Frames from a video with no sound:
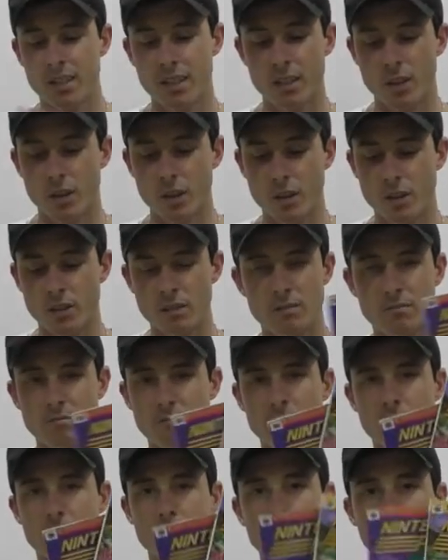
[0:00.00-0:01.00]
you know,
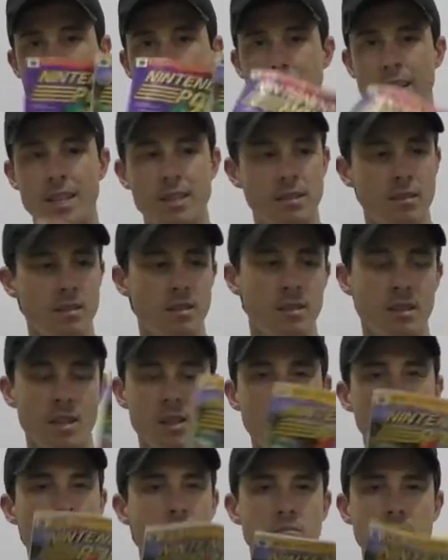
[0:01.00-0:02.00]
they're
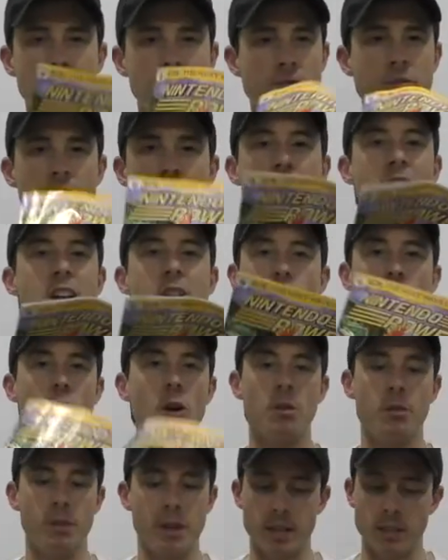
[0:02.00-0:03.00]
not
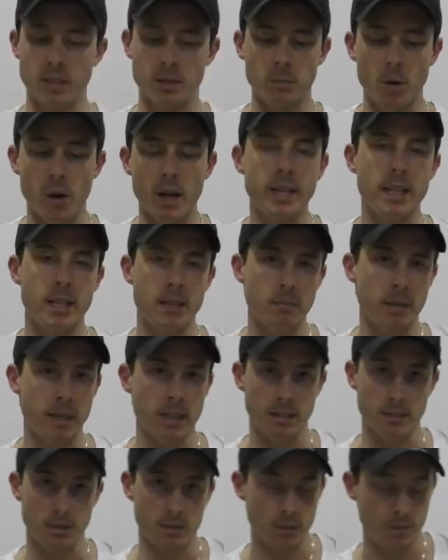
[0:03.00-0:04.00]
fragile things by any
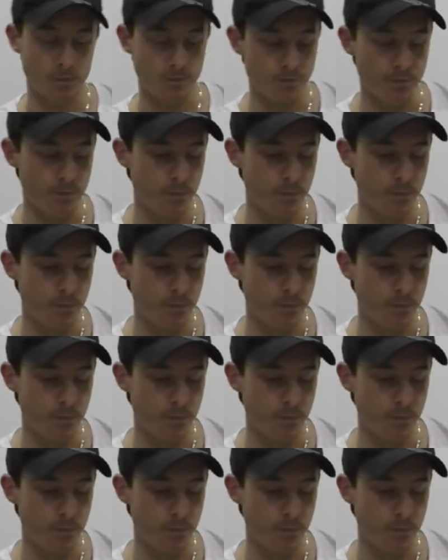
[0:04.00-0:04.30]
means.